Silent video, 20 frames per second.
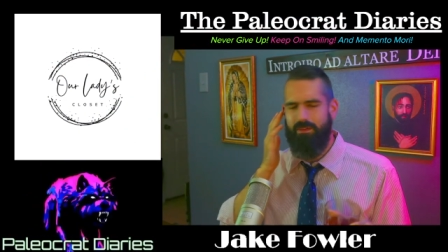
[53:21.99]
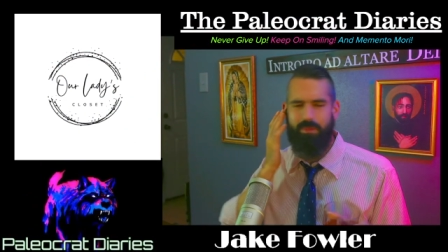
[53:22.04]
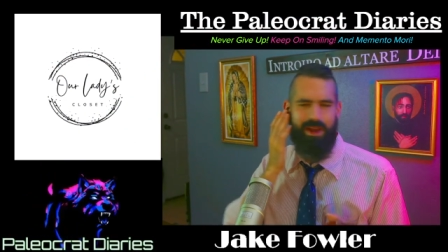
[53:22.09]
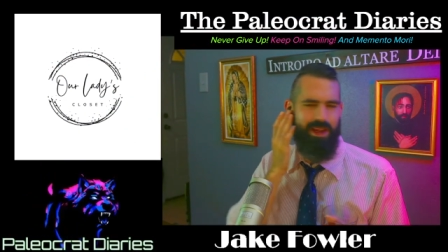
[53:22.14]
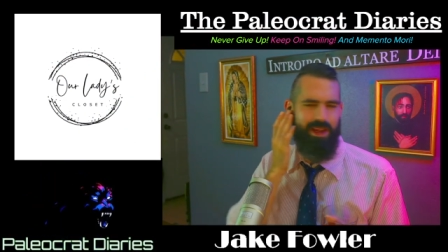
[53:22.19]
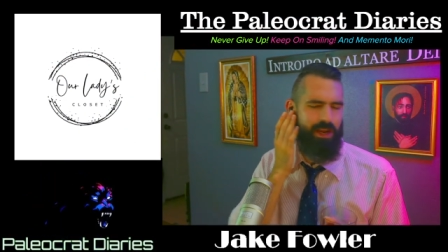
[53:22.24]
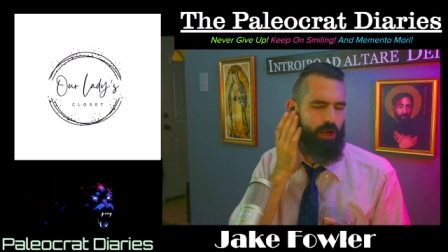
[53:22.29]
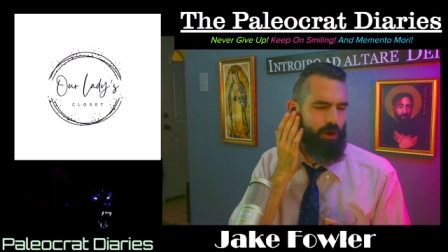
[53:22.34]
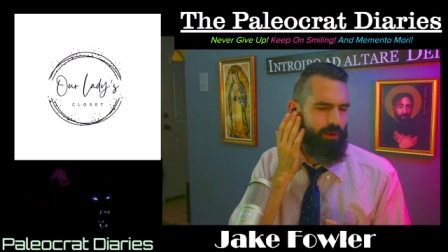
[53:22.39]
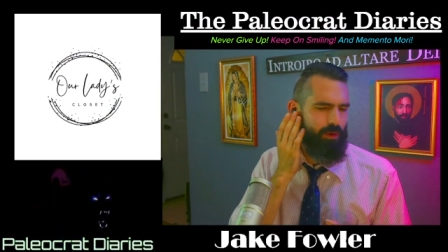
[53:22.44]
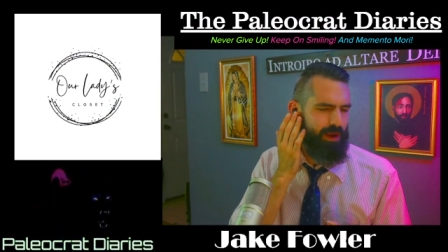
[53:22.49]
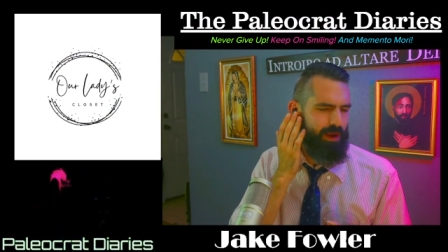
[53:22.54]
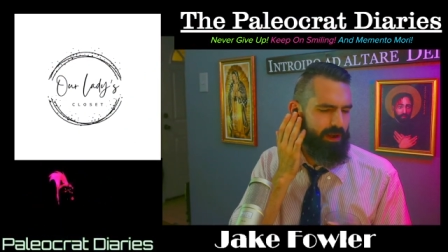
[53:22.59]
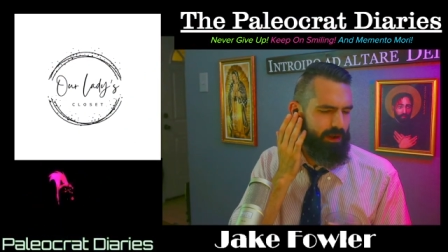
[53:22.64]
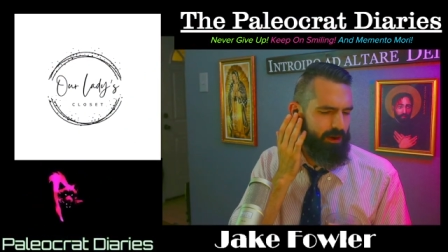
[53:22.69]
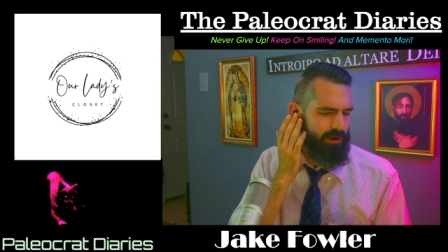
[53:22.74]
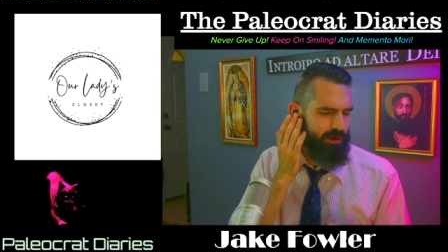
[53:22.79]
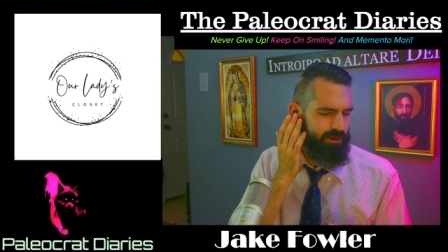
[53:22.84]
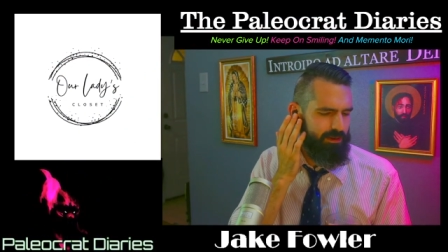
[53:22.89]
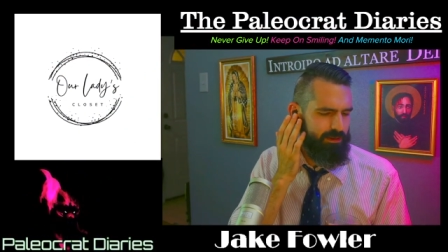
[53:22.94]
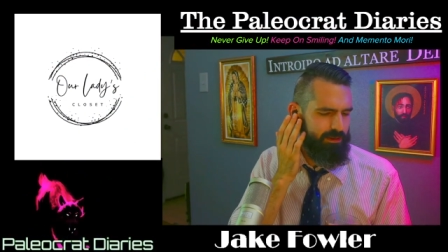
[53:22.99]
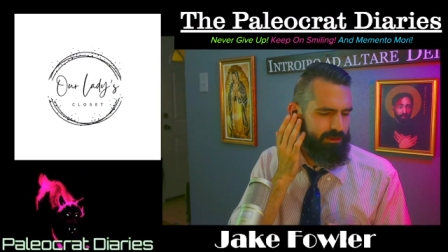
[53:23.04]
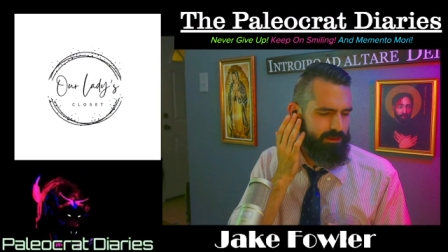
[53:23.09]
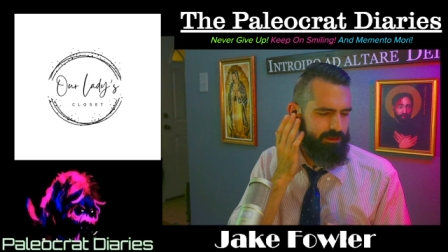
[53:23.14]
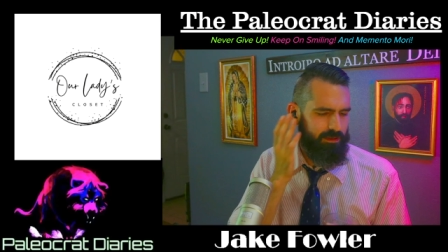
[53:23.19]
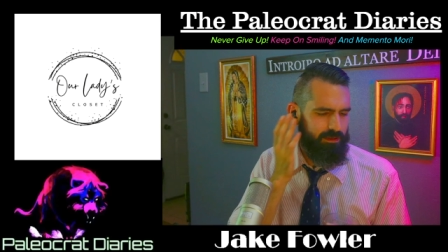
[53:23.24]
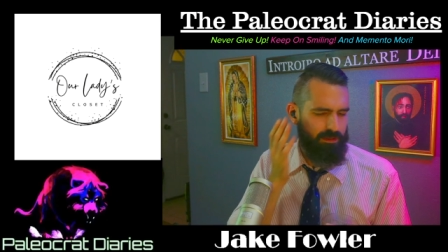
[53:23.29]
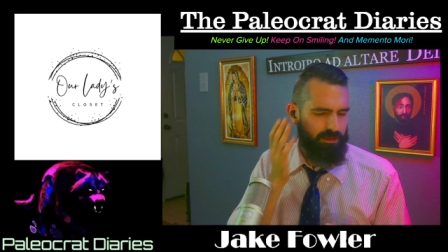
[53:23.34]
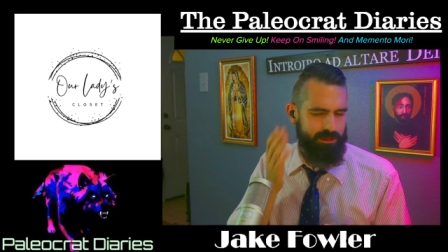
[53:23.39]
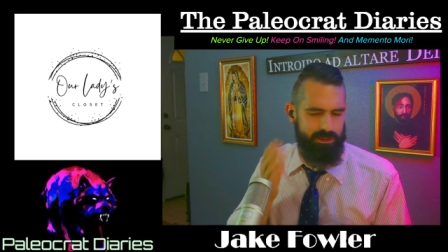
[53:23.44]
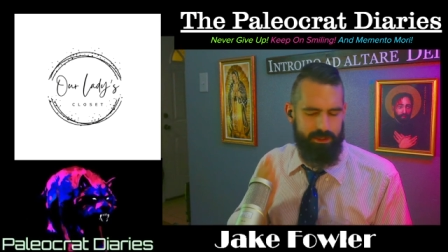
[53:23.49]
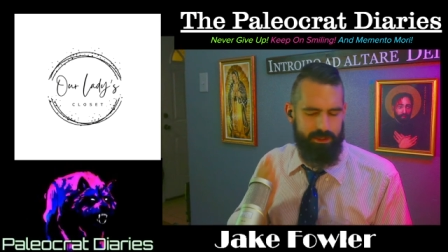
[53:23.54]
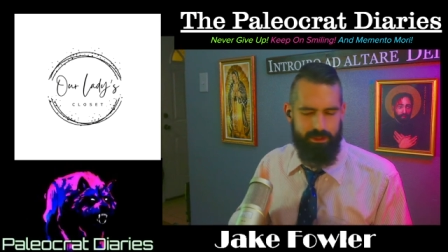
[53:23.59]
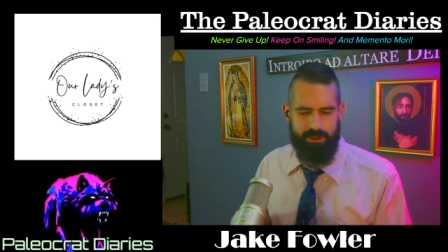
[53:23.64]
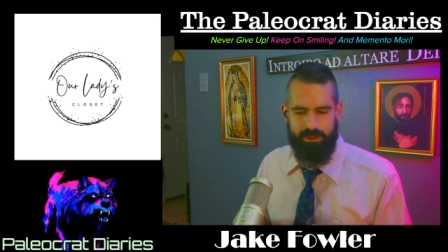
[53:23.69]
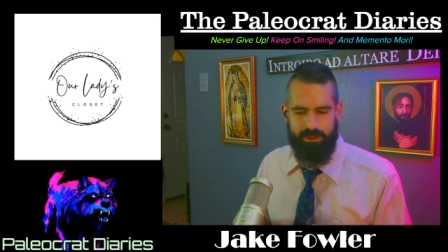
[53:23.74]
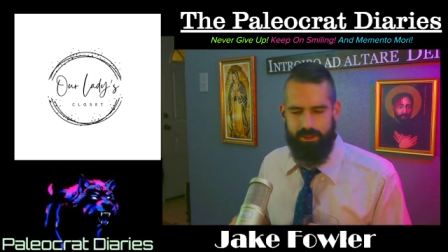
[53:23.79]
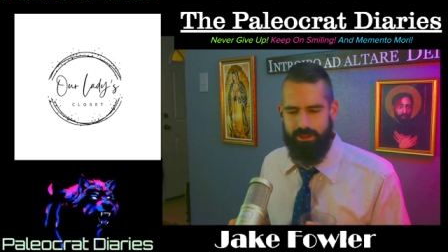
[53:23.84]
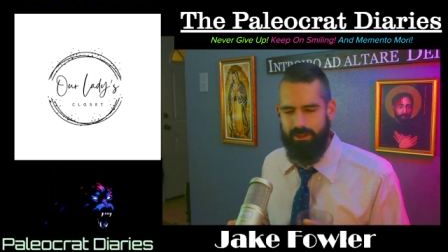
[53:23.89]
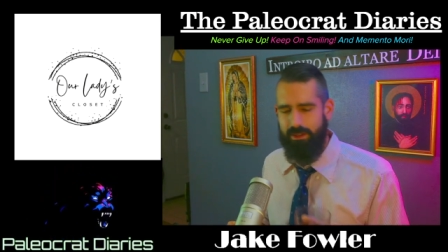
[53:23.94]
my ear right here.
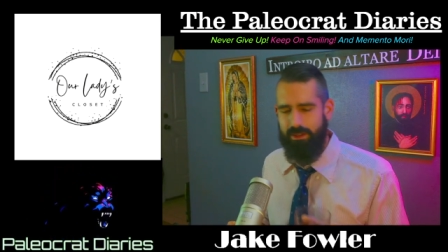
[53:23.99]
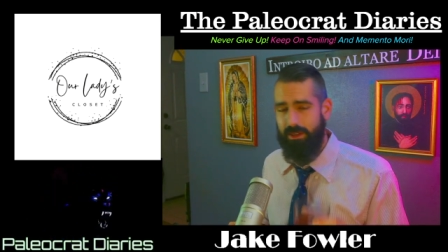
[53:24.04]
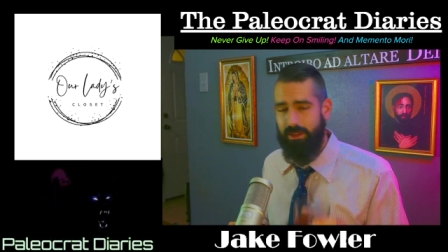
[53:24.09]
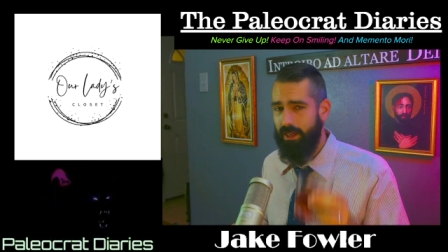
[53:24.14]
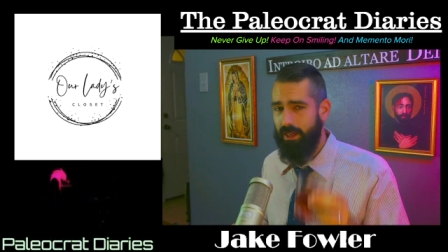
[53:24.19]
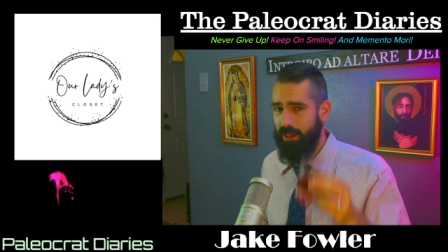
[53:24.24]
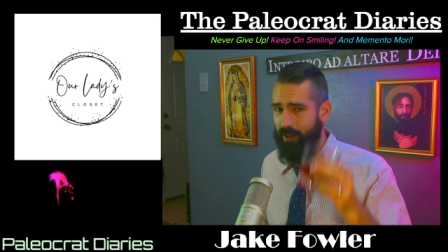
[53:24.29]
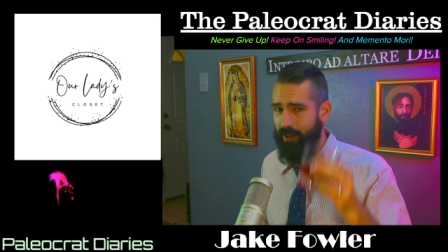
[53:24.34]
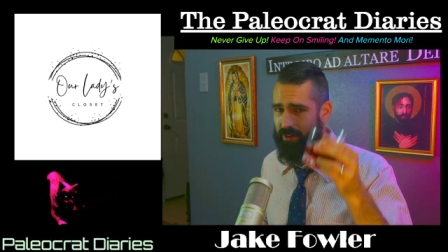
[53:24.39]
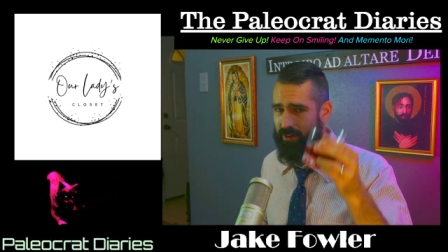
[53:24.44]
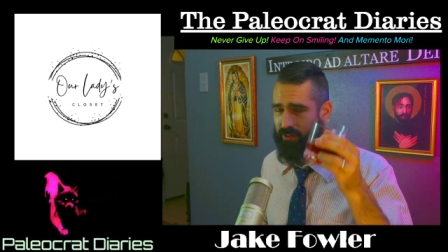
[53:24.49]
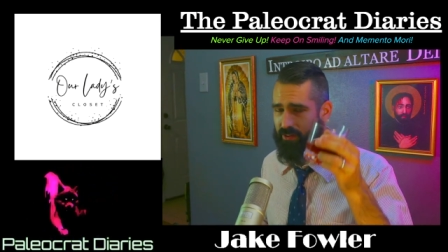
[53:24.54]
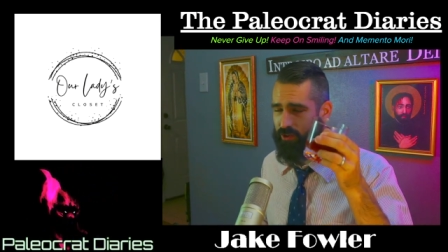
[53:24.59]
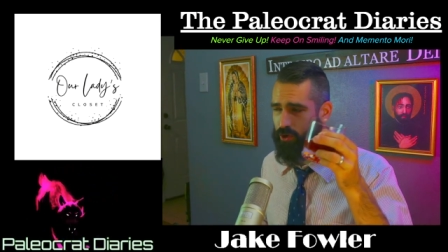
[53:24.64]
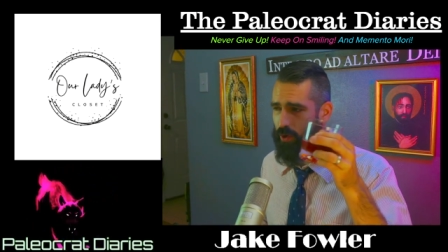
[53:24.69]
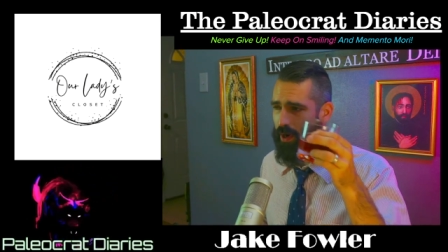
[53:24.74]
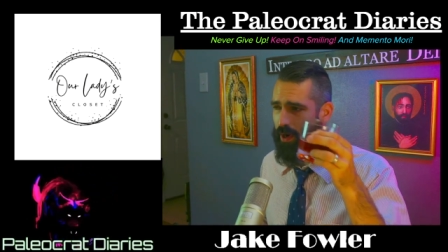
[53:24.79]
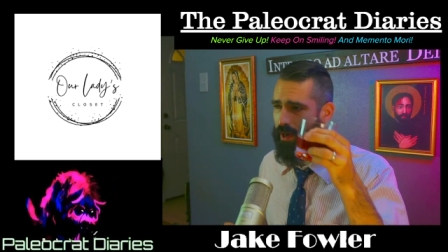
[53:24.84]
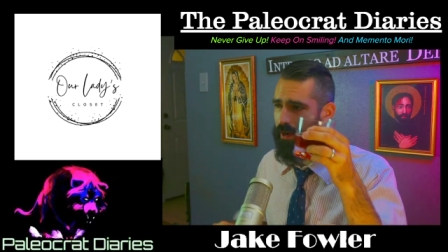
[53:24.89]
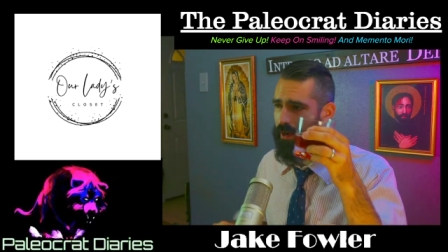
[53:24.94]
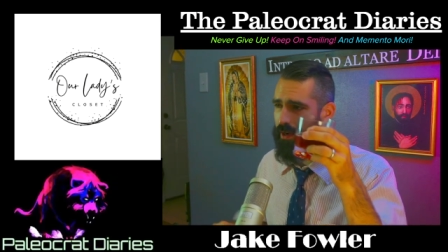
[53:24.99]
I like this drink.